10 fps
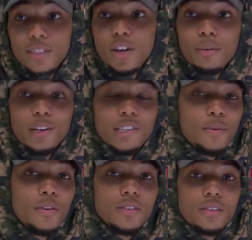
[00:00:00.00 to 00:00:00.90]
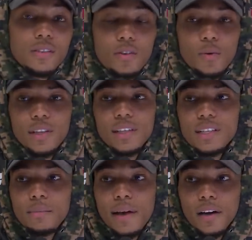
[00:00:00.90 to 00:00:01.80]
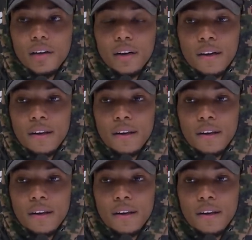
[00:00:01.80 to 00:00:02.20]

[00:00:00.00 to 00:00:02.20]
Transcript: We can talk about sports. So it really doesn't matter.